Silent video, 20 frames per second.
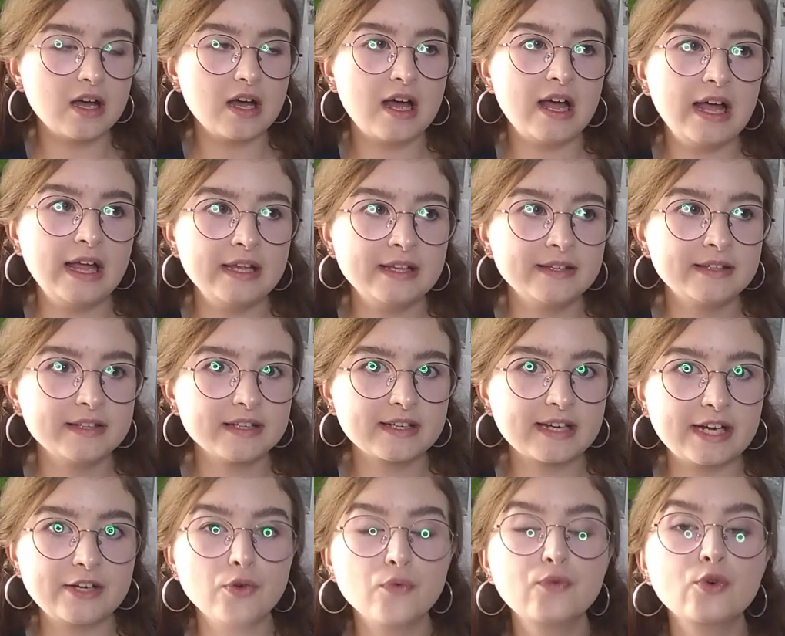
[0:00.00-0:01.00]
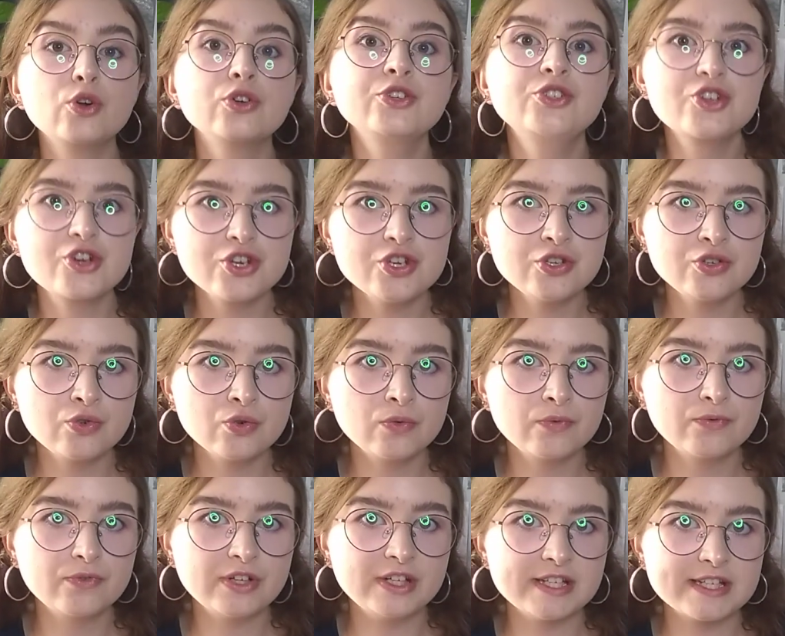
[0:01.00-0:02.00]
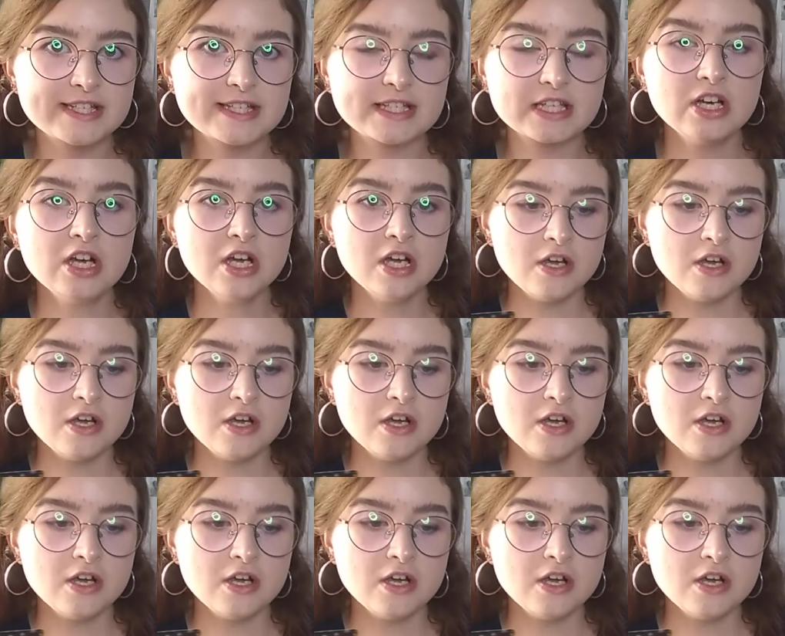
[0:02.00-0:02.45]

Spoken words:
and kind of continue this